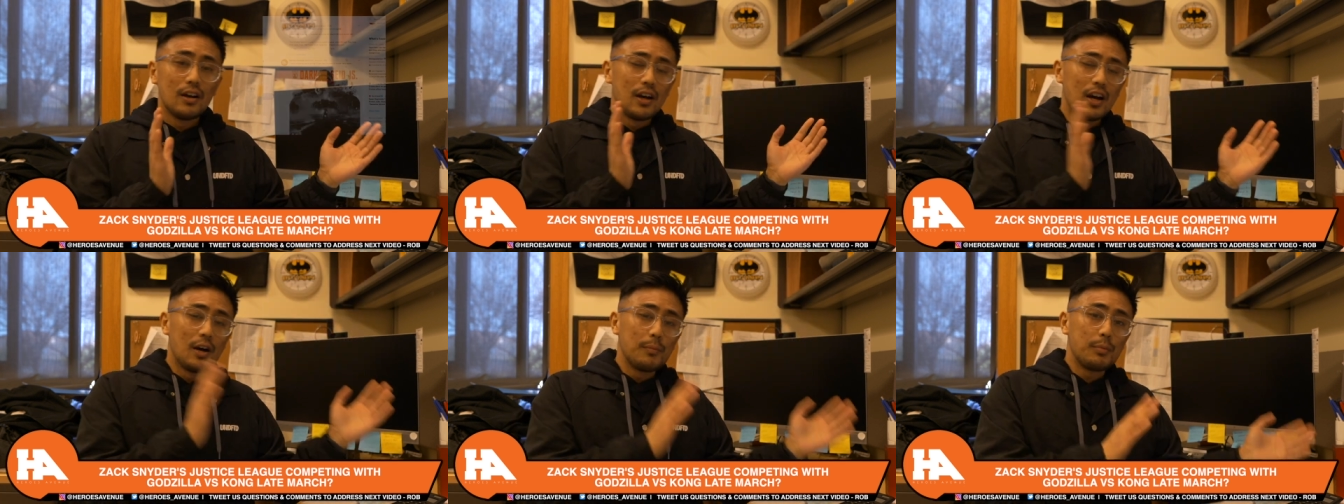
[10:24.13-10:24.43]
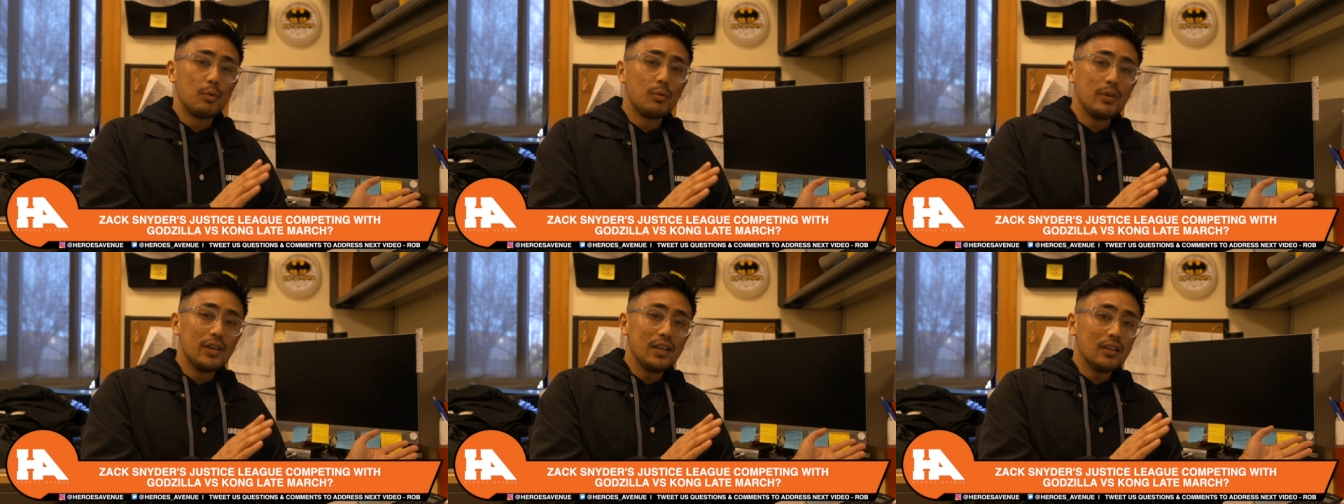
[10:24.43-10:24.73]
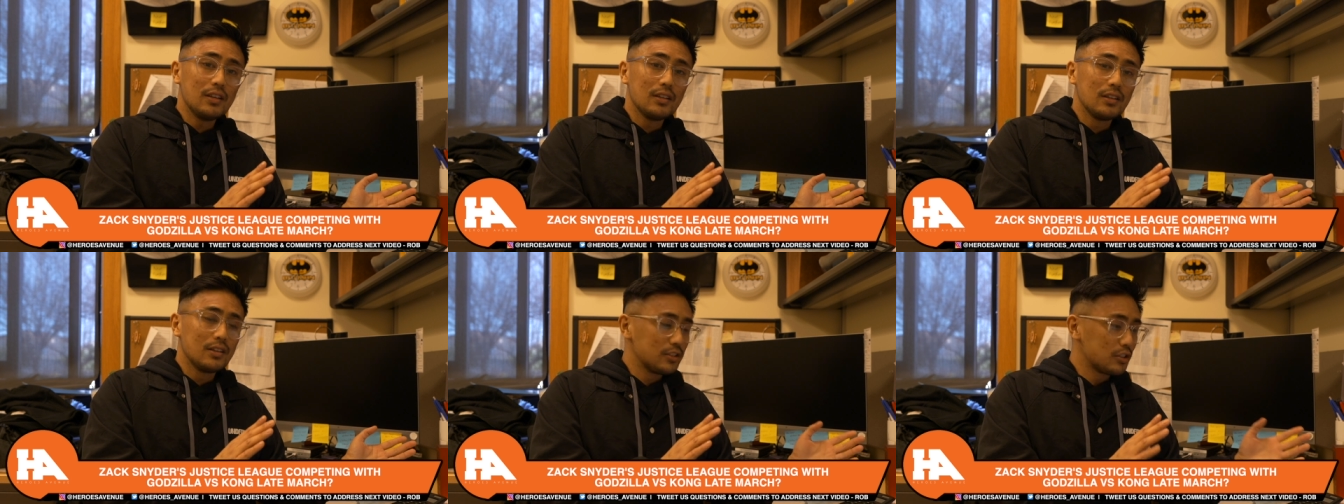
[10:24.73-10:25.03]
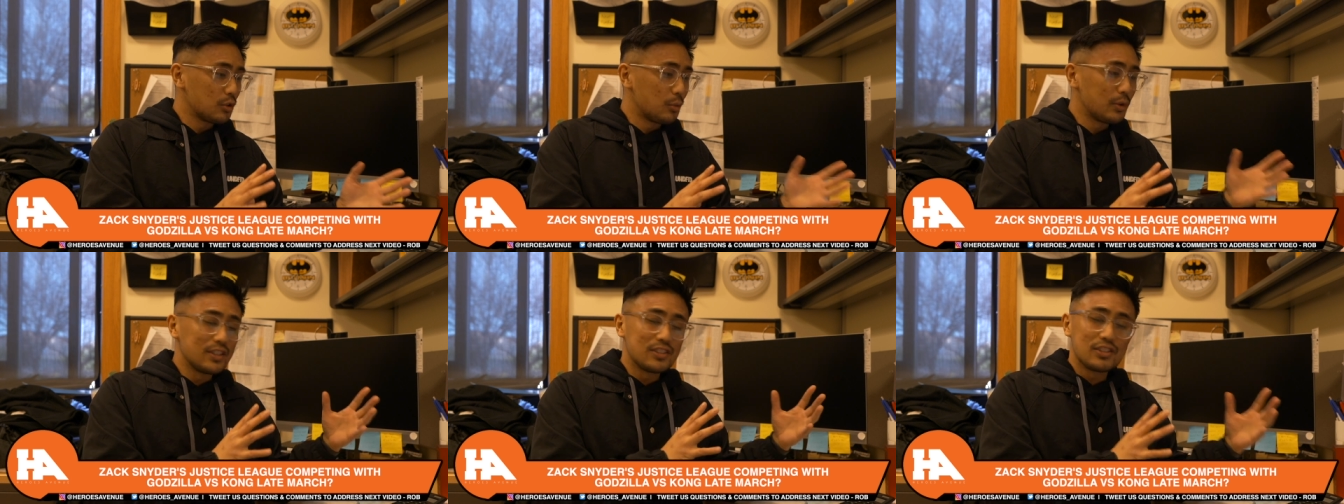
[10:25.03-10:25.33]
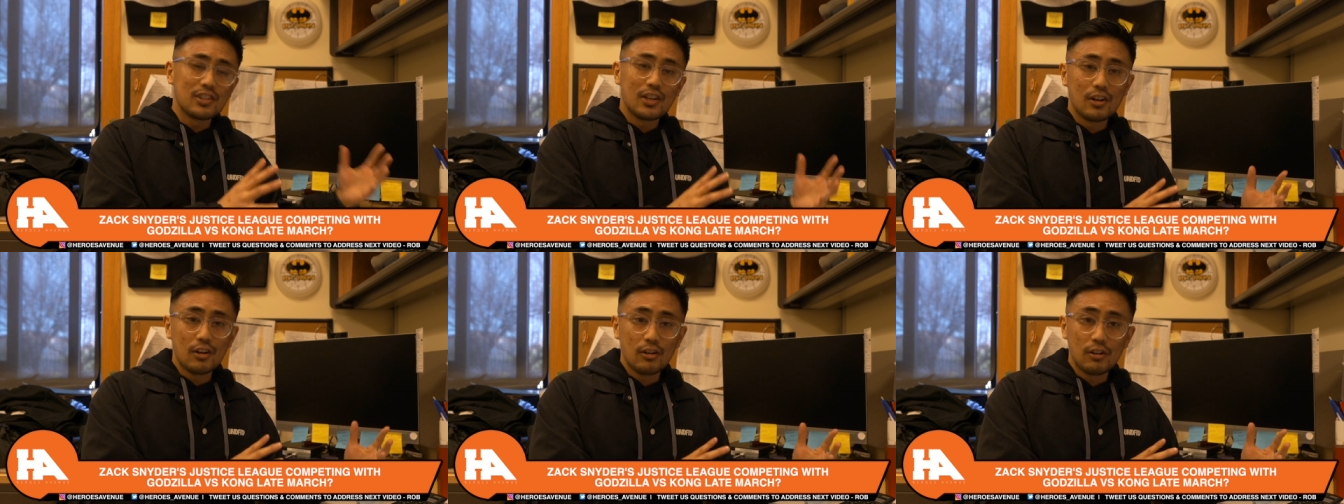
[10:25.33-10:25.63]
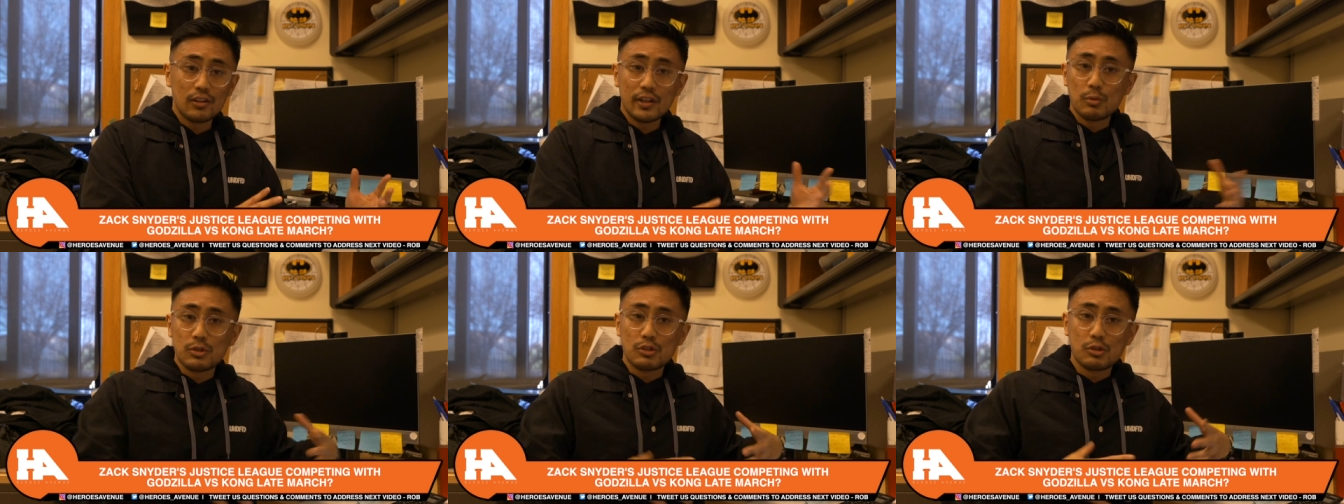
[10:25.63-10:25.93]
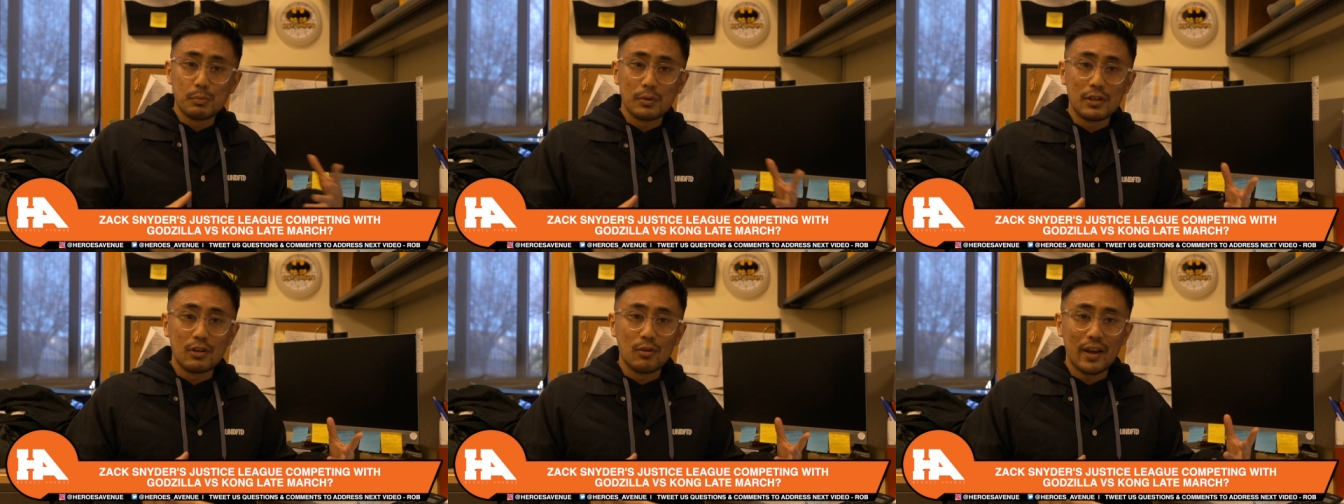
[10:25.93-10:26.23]
up a week so we can see it earlier, which
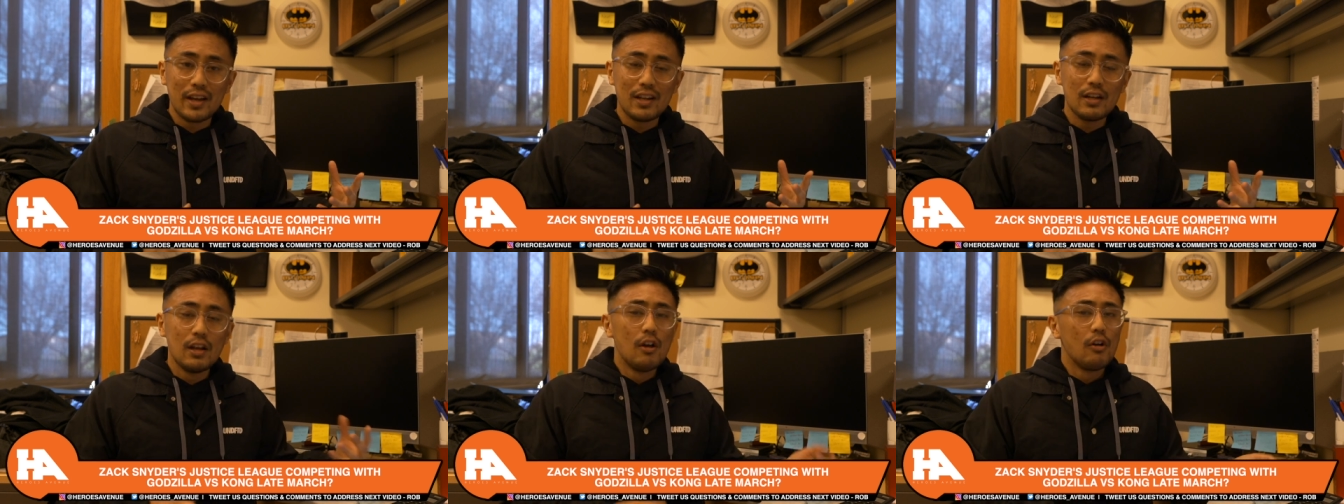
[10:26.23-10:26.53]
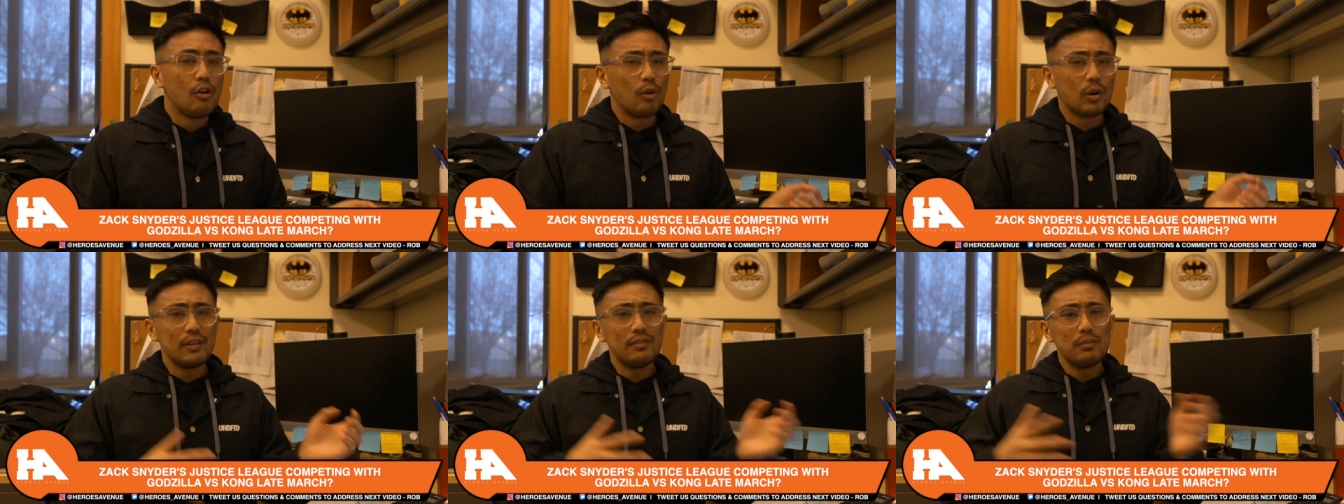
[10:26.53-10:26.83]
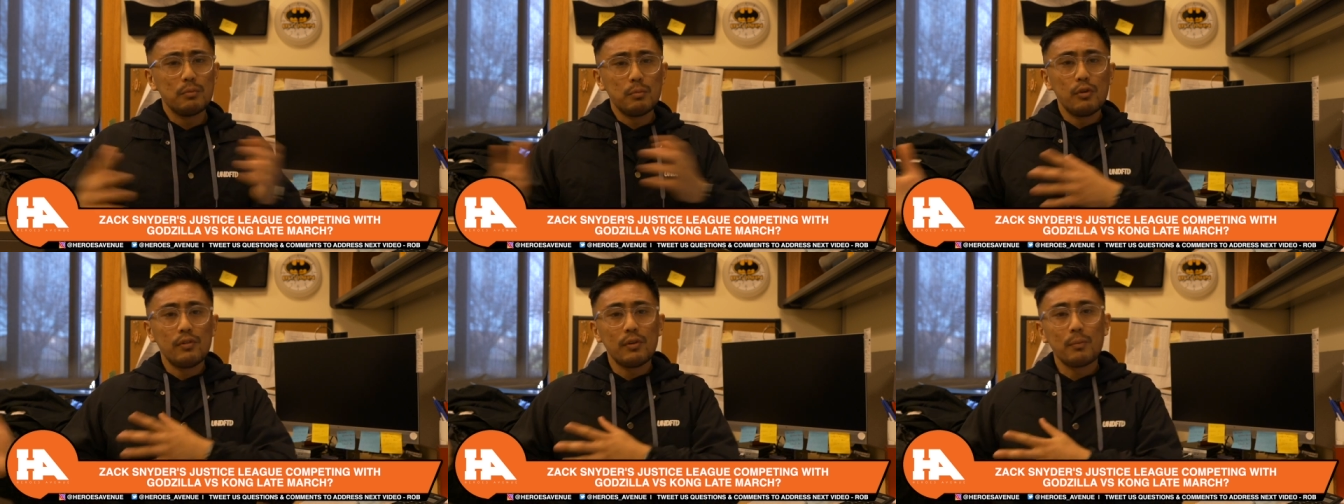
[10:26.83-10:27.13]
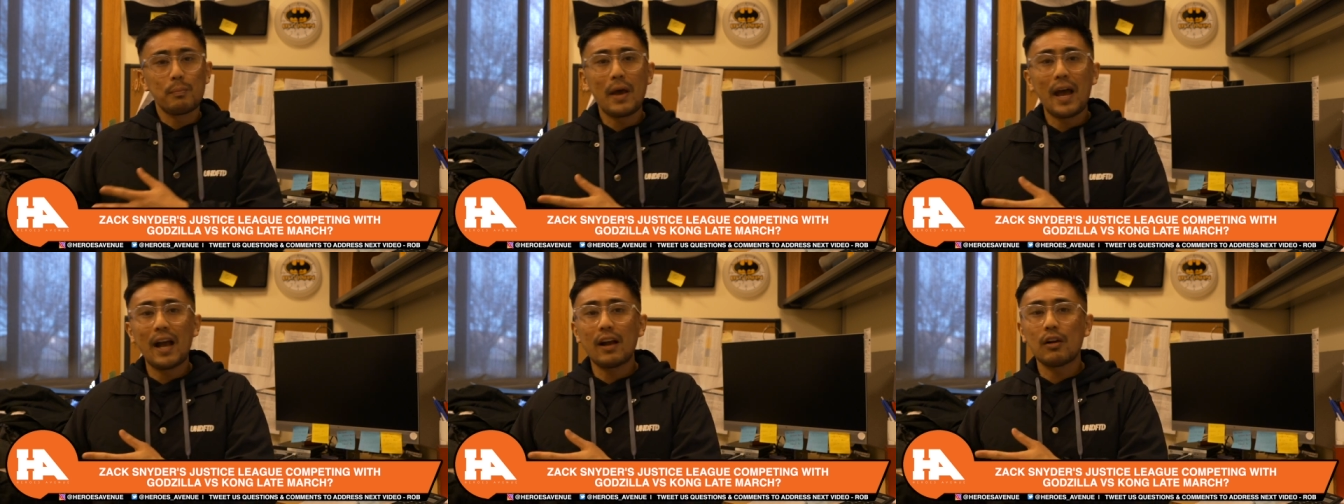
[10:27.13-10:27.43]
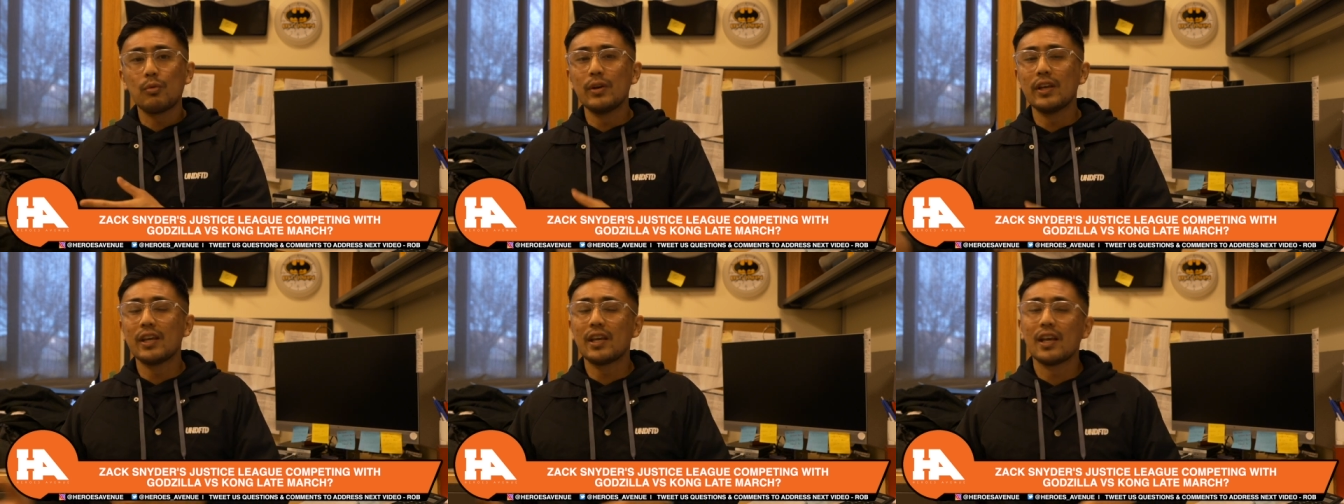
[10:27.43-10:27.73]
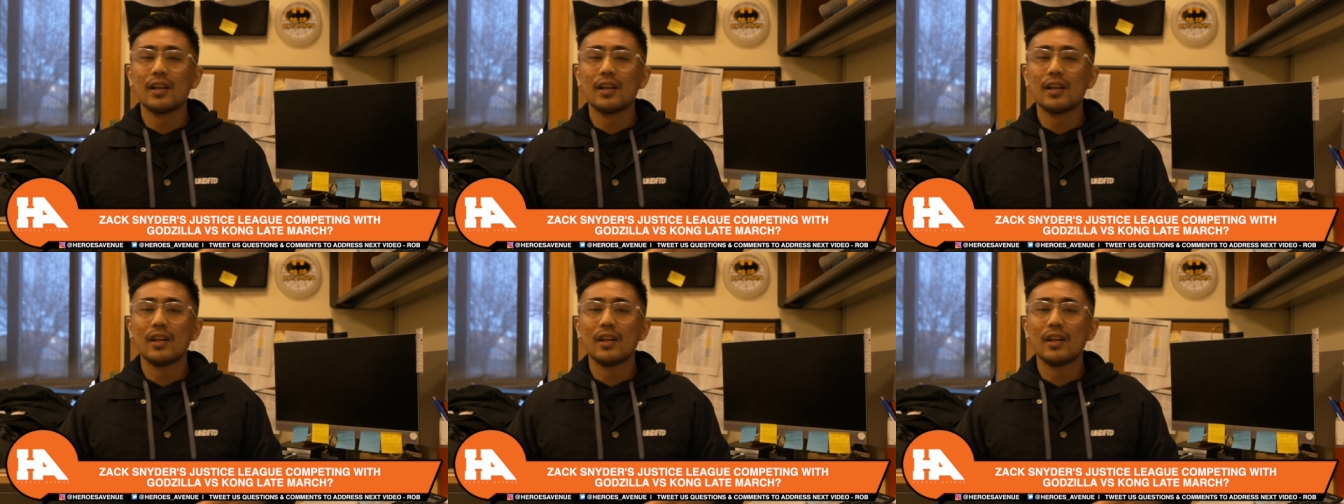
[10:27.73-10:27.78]
would be great, or even moving back a week.